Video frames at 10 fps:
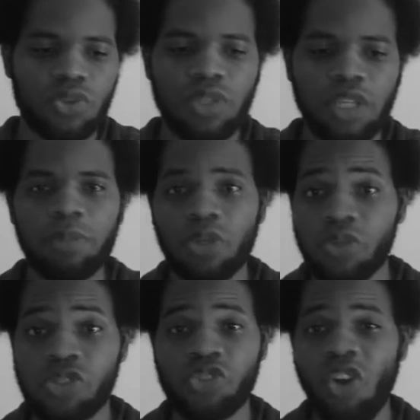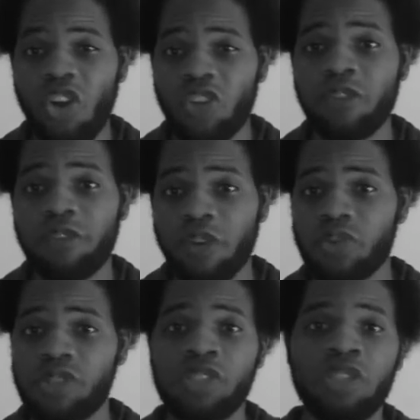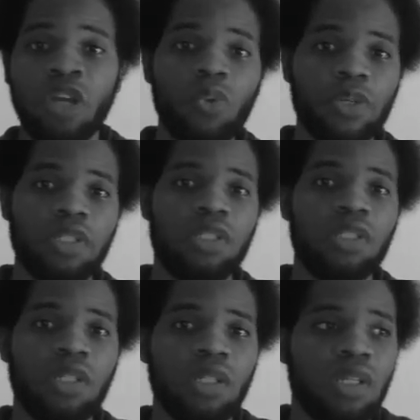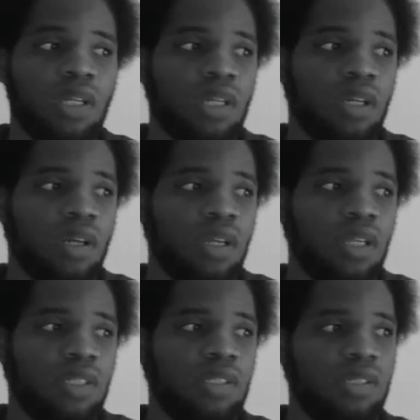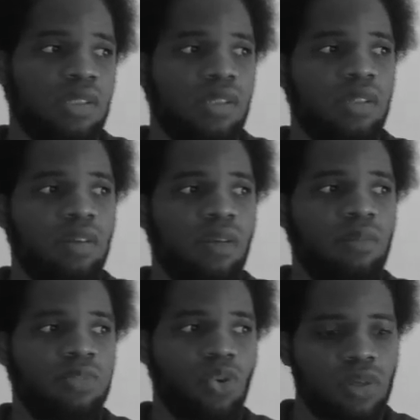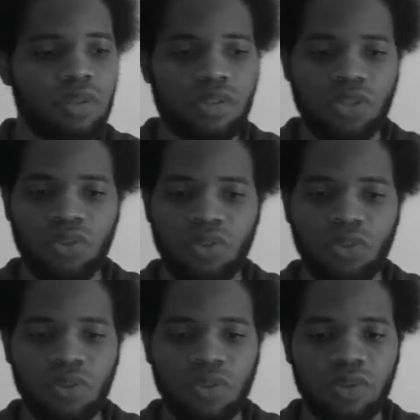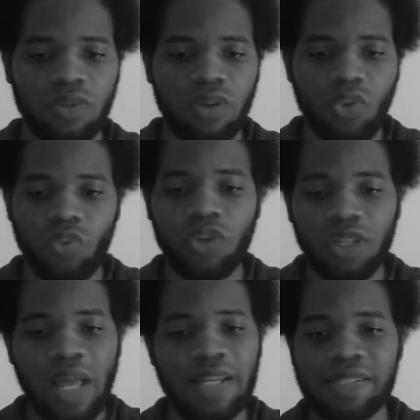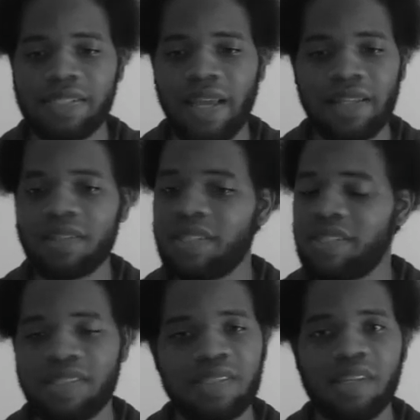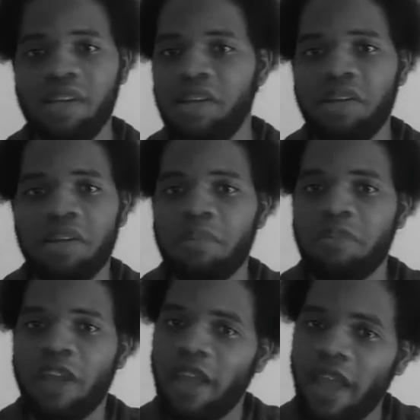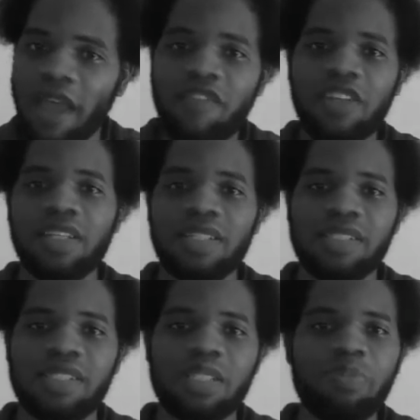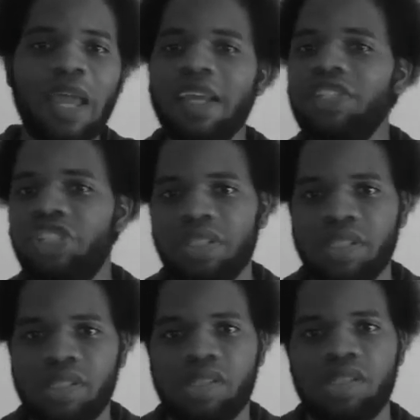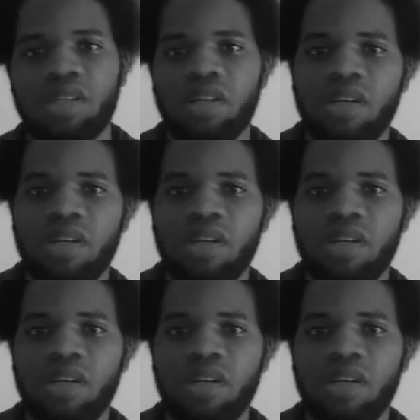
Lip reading: keep those strong folks going. It's important to realize that this heaviness, this patience,